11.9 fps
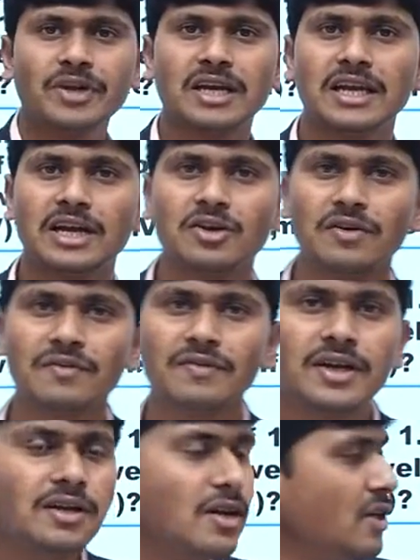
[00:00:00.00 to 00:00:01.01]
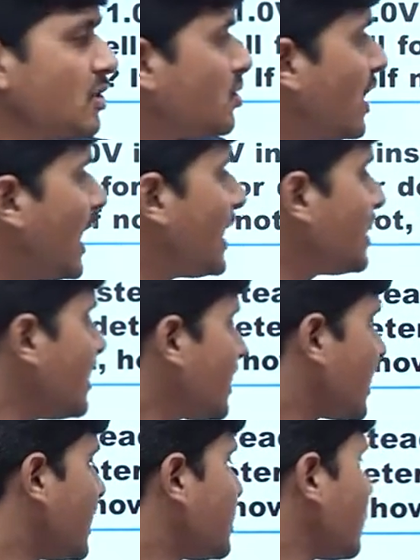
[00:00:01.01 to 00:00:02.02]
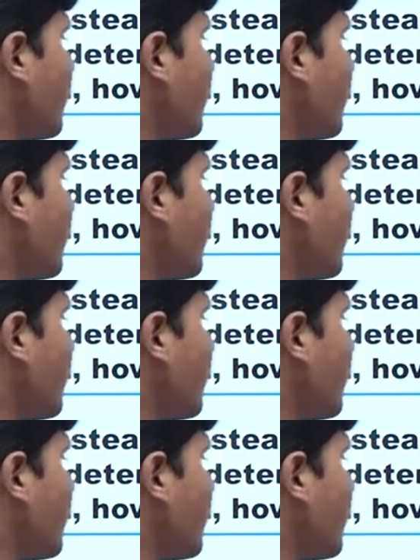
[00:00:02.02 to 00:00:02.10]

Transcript: Clear to everyone? So at that case,